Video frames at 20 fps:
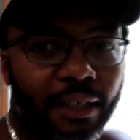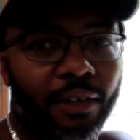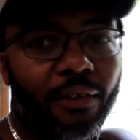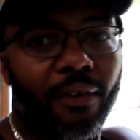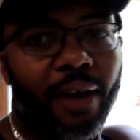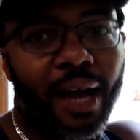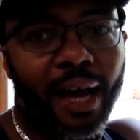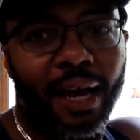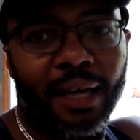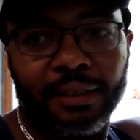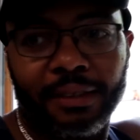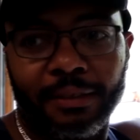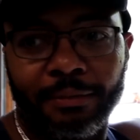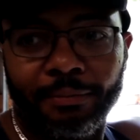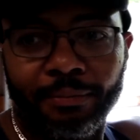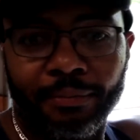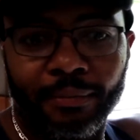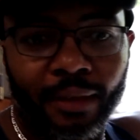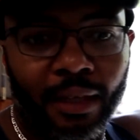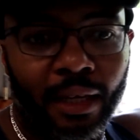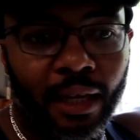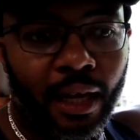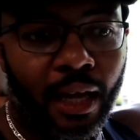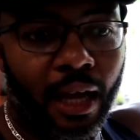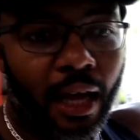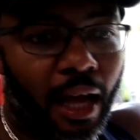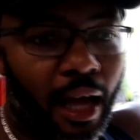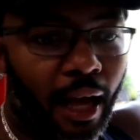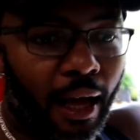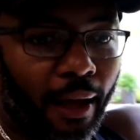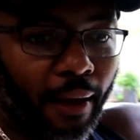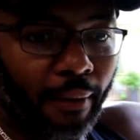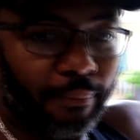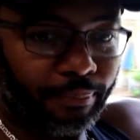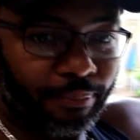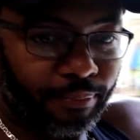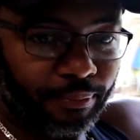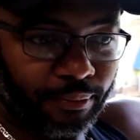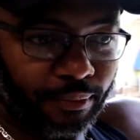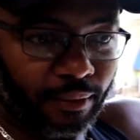the grass.
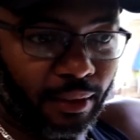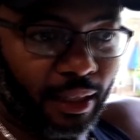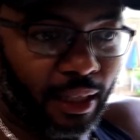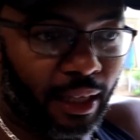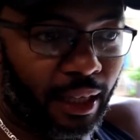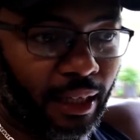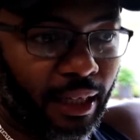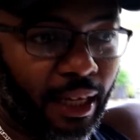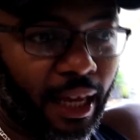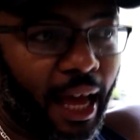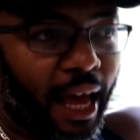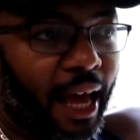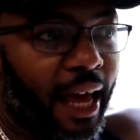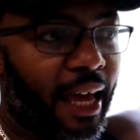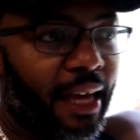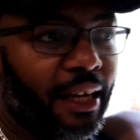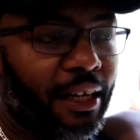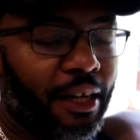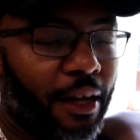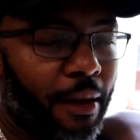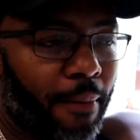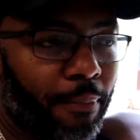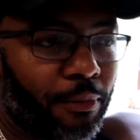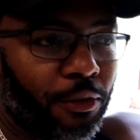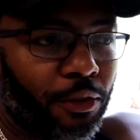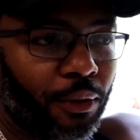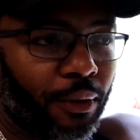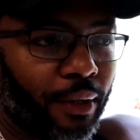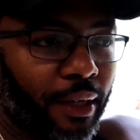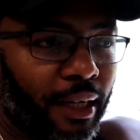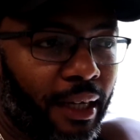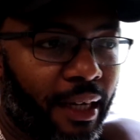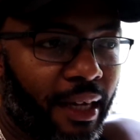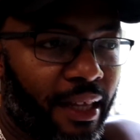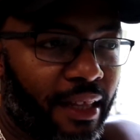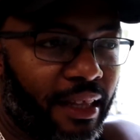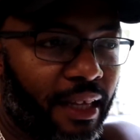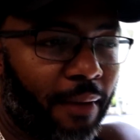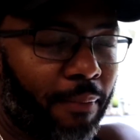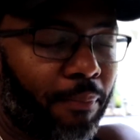Um, I ended up doing
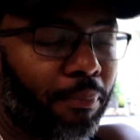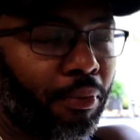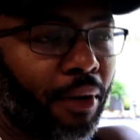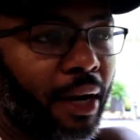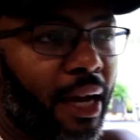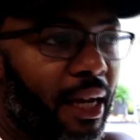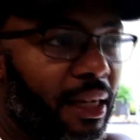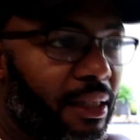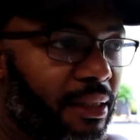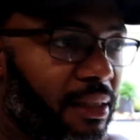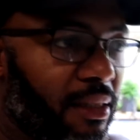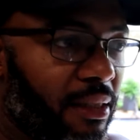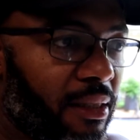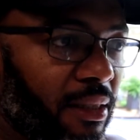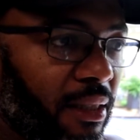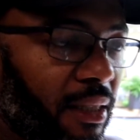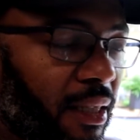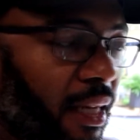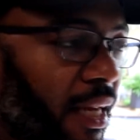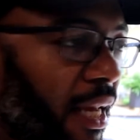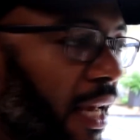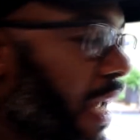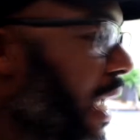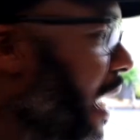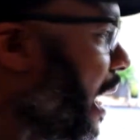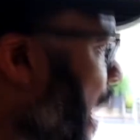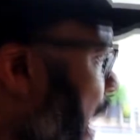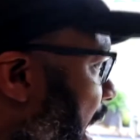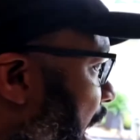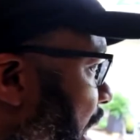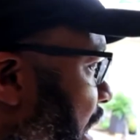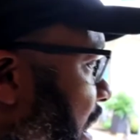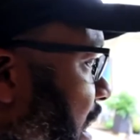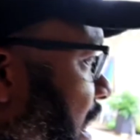the brakes and